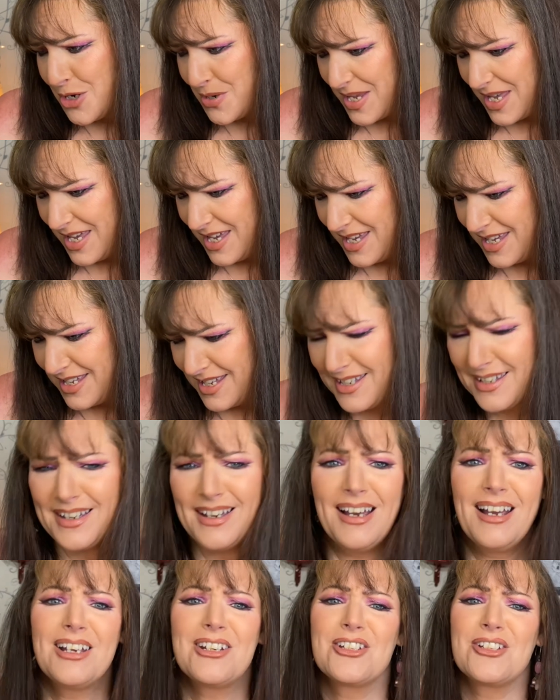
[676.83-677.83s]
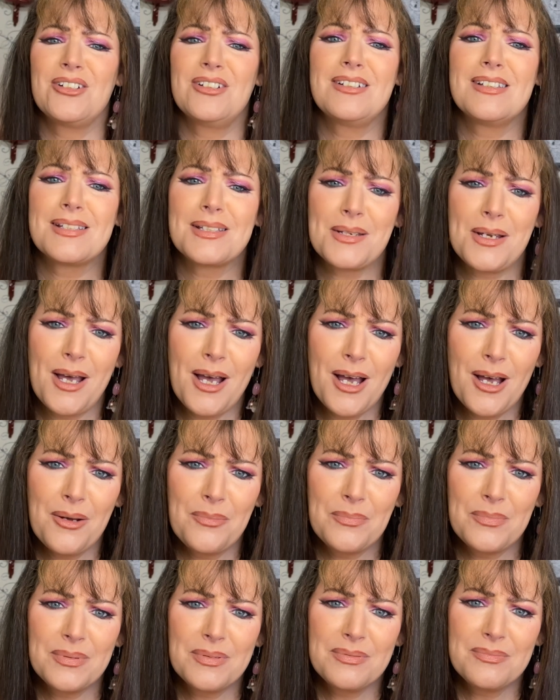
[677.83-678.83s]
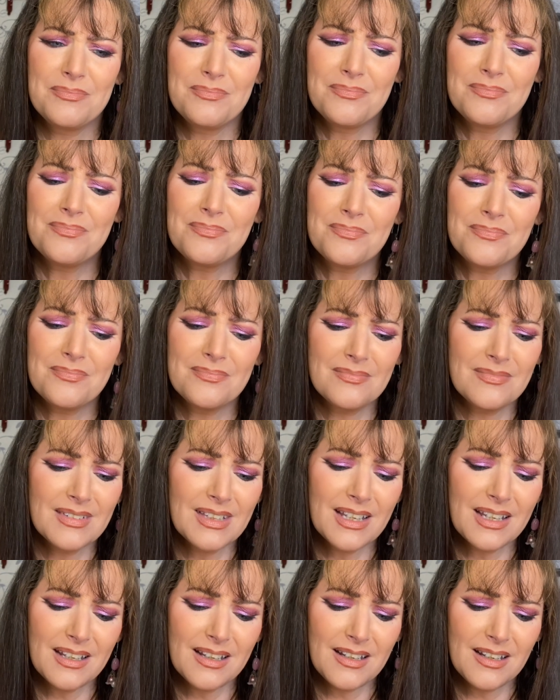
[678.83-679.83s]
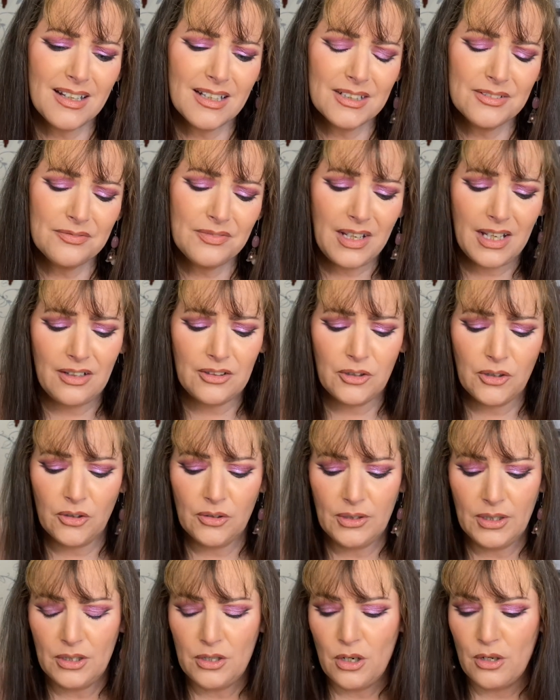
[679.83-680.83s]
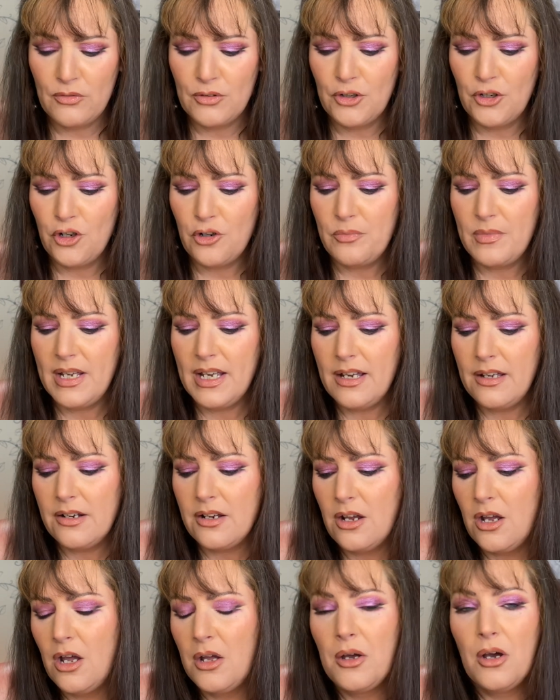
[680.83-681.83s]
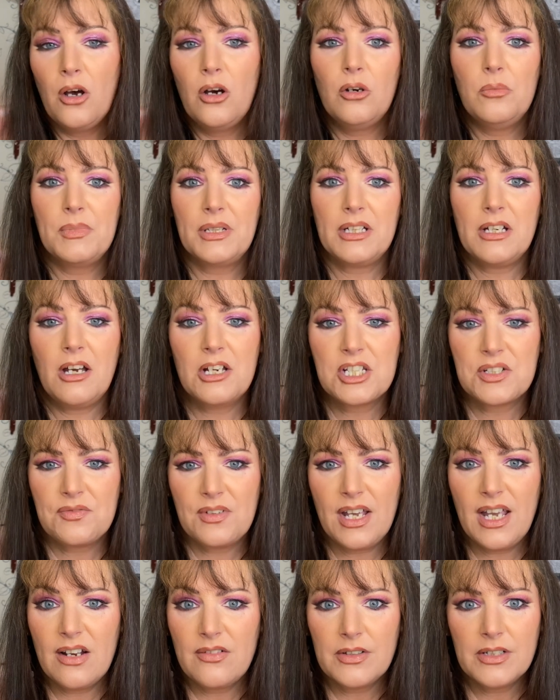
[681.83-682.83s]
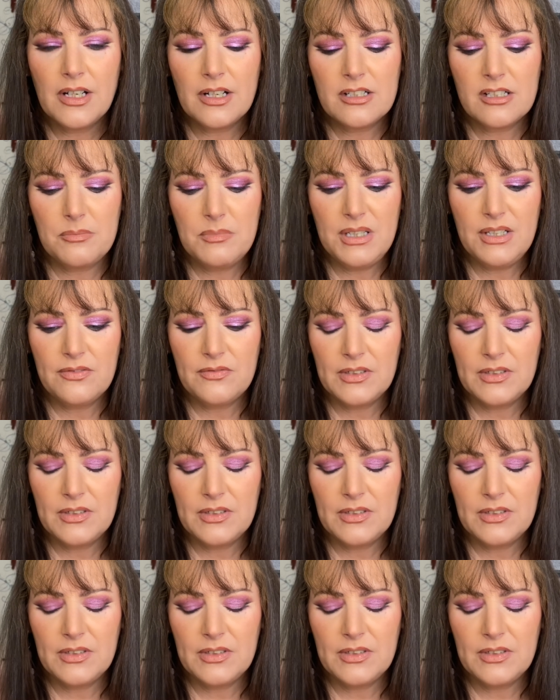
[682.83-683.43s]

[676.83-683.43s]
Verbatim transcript: okay, I should stop. Ah, uh, fangirling over Nomad. Oh my gosh, if I ever got to meet